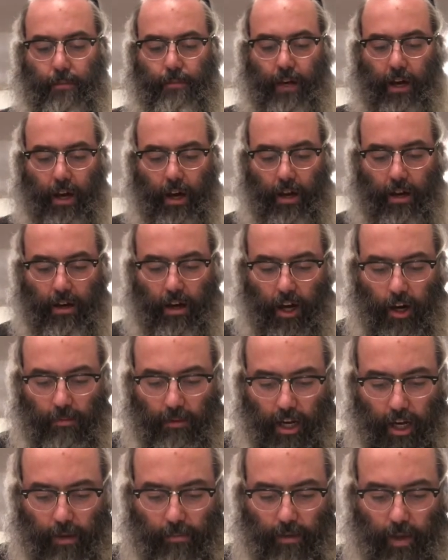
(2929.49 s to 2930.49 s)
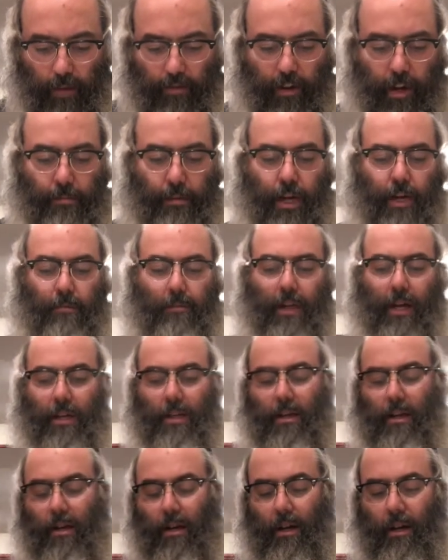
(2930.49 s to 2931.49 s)
Bahar Arbayim Yom v'Arbayim
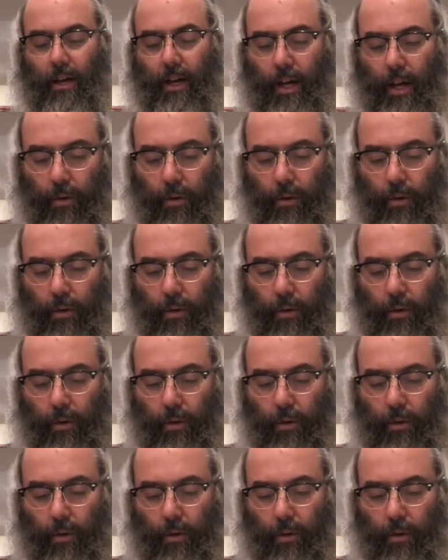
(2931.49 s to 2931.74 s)
Laila.